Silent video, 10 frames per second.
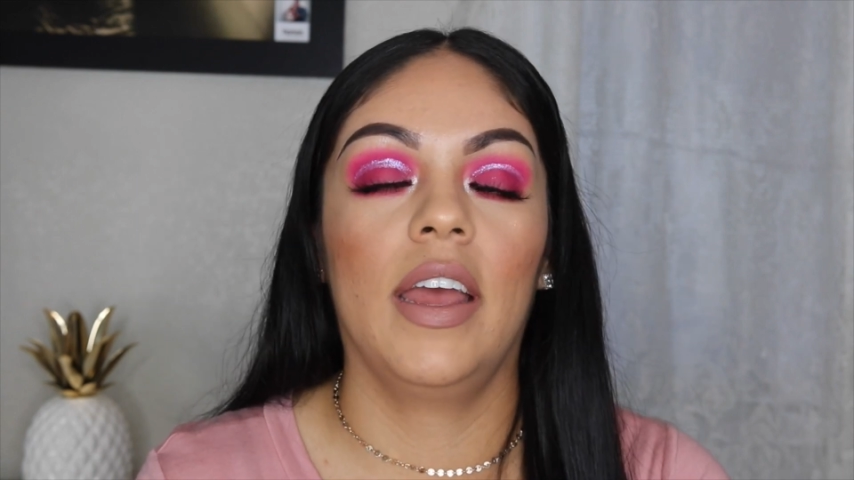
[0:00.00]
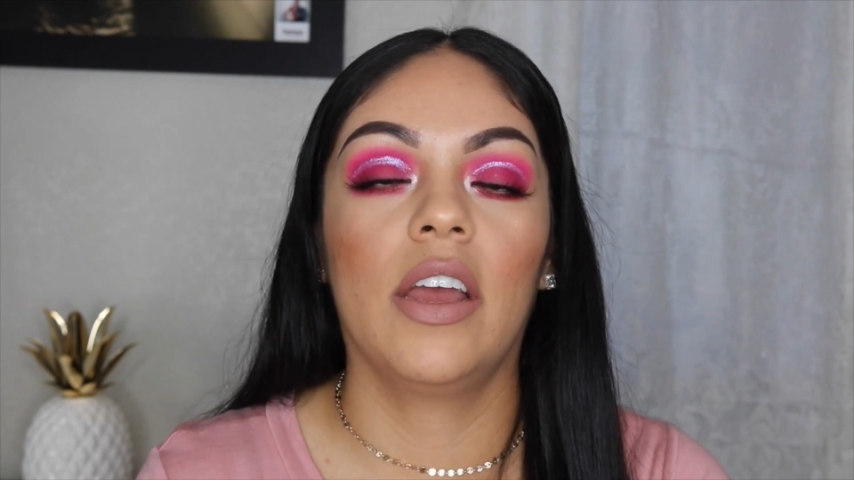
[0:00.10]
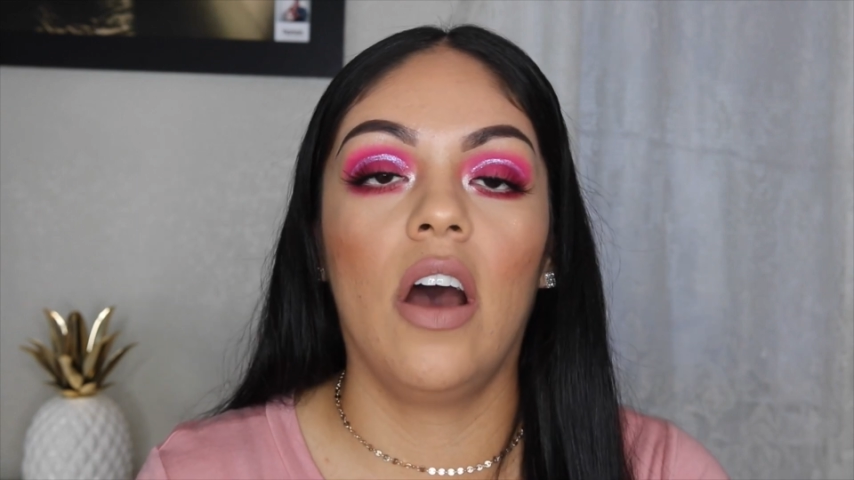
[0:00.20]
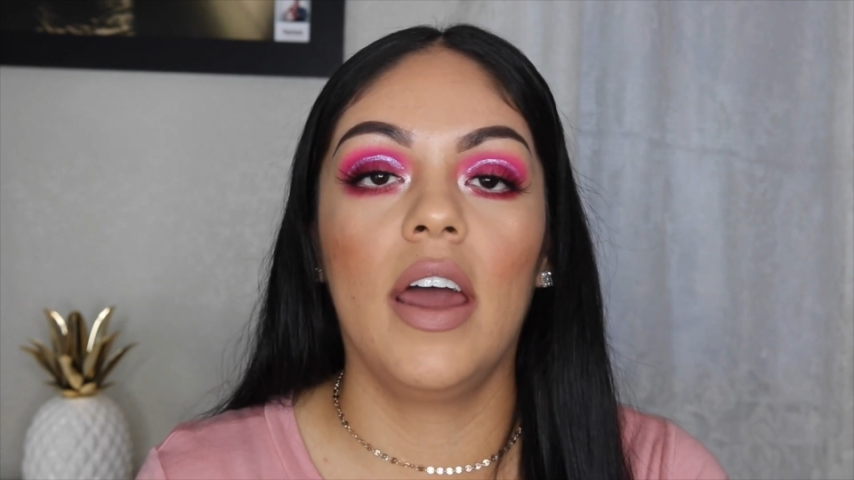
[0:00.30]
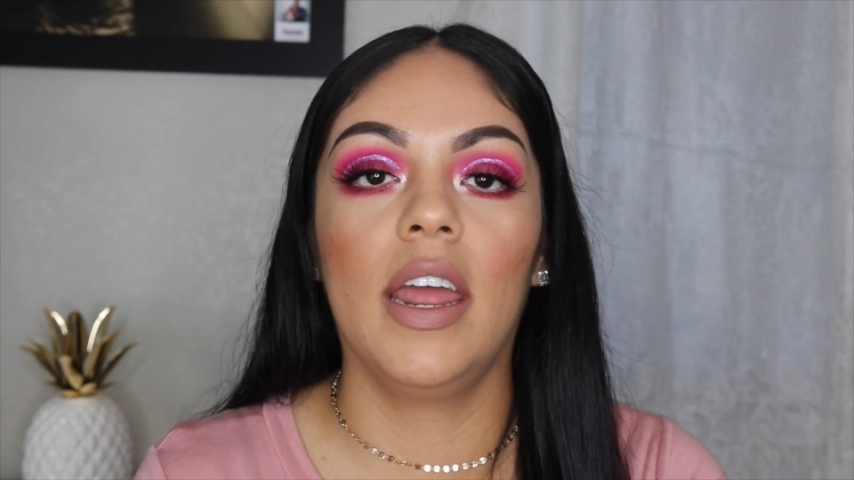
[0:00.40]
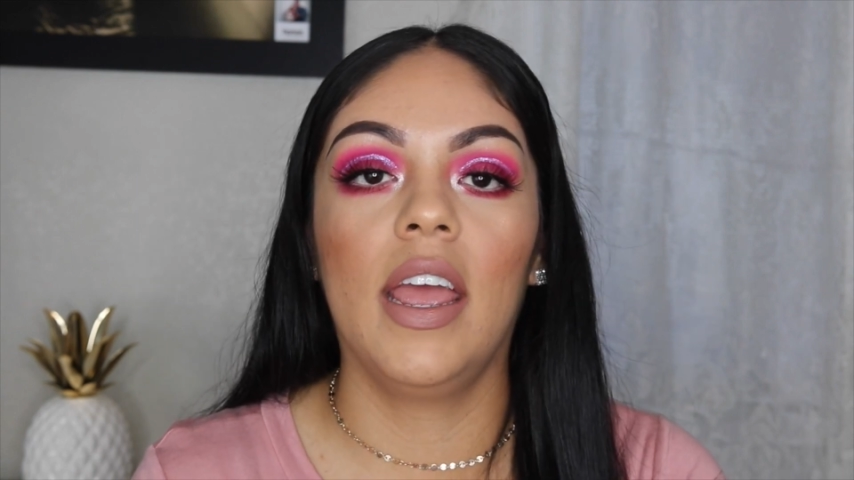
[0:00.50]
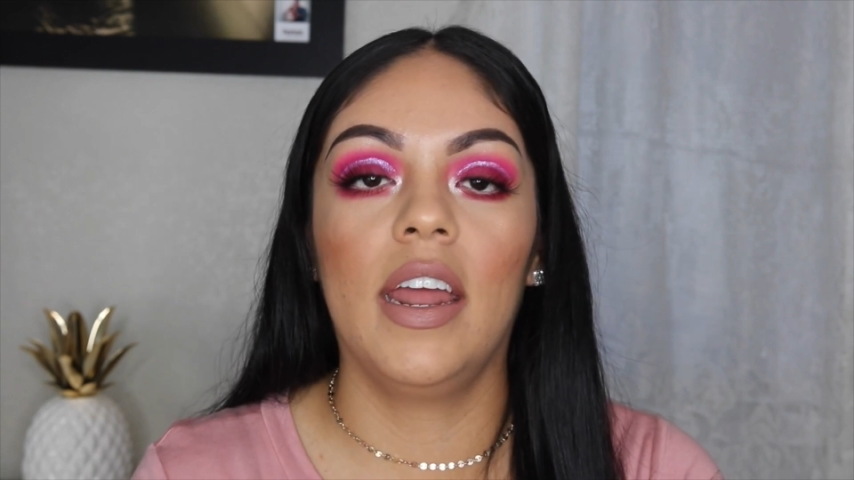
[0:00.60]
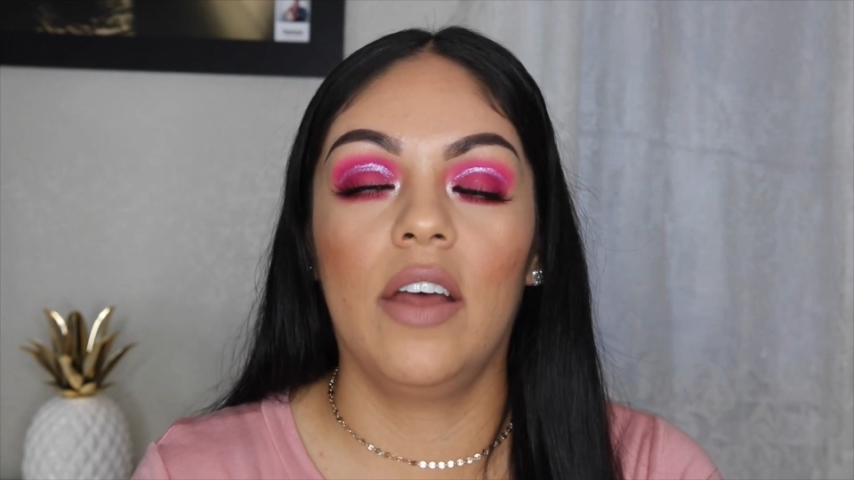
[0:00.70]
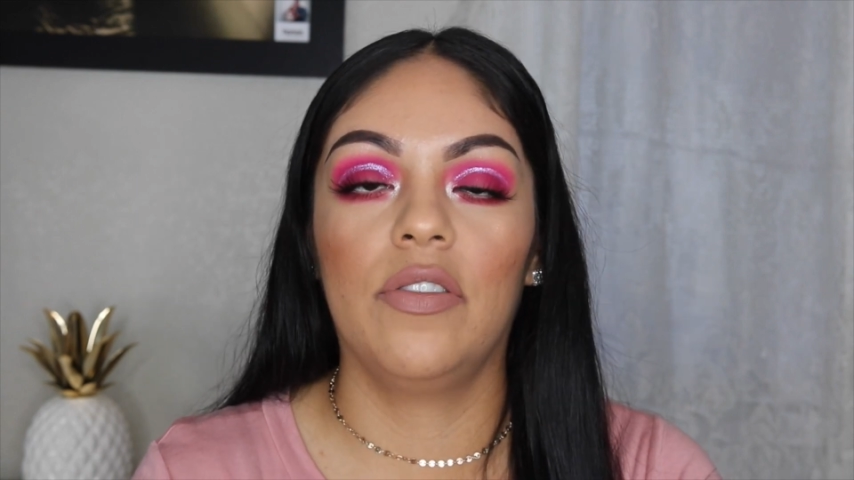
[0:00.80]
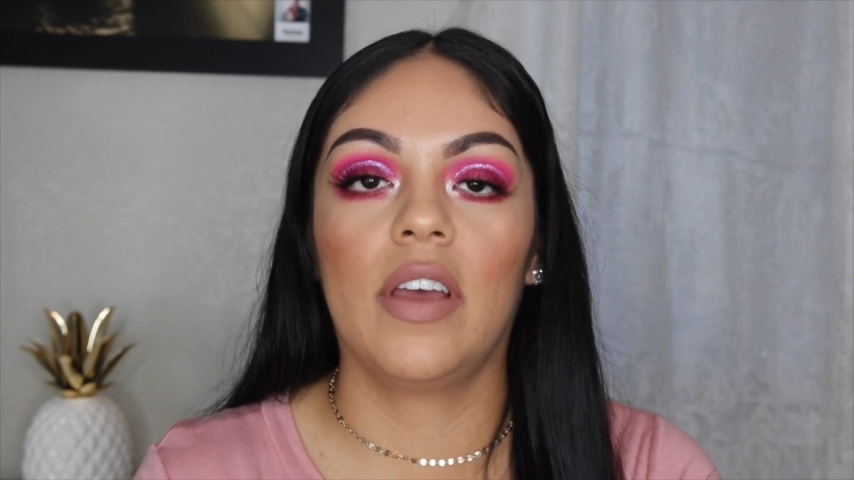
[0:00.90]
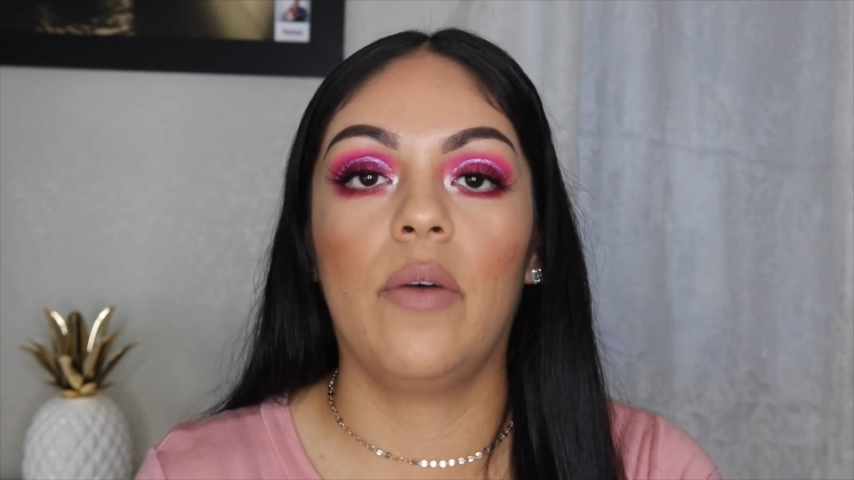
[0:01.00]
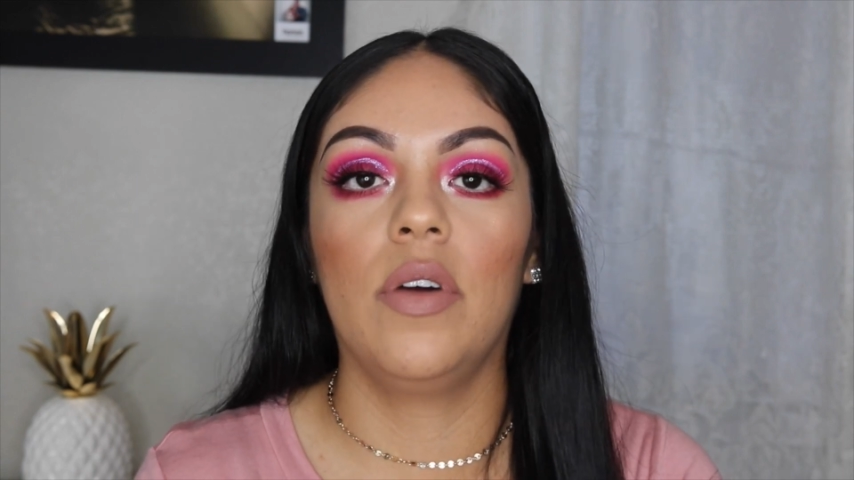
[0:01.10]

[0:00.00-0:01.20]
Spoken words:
I got it and I was like,